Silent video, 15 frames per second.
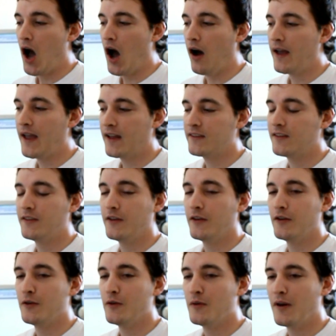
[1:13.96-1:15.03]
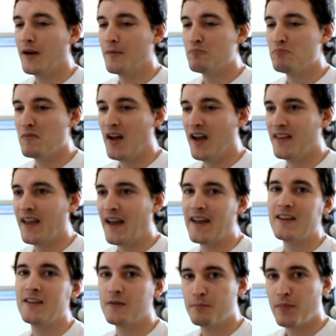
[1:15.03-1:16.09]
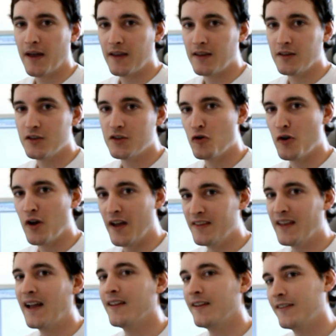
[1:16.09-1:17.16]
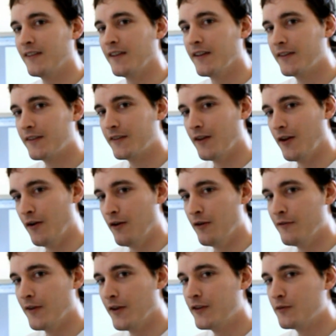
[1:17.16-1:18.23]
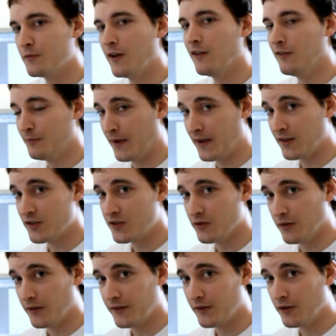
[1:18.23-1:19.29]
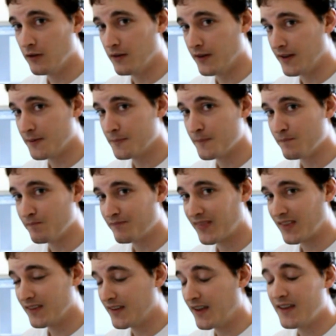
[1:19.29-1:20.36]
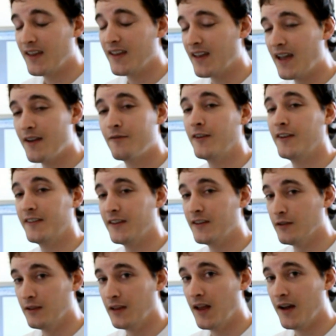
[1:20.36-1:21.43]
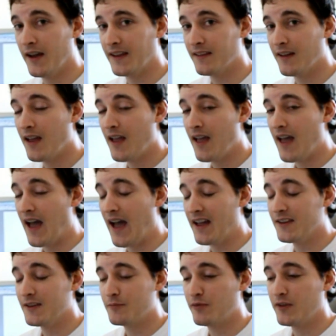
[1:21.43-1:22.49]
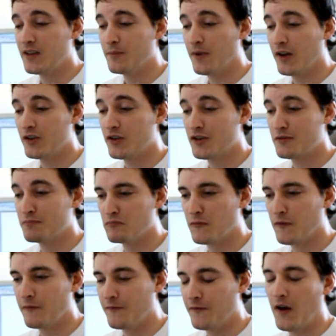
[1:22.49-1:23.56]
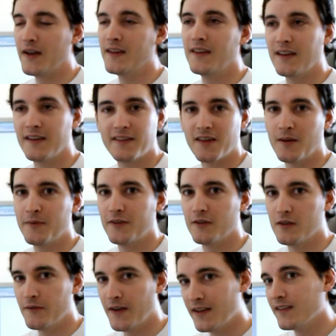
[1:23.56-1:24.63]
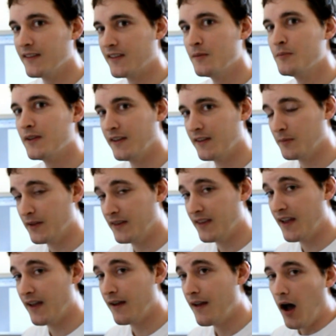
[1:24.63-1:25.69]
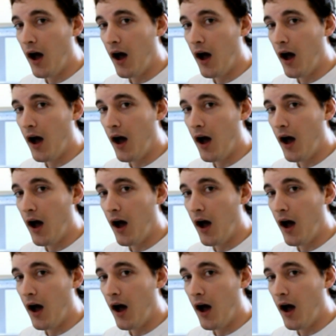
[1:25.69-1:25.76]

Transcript: I had to do an 8-page analysis of a 12-page short story, taking every single line and pretty much finding some sort of hidden symbolism in there.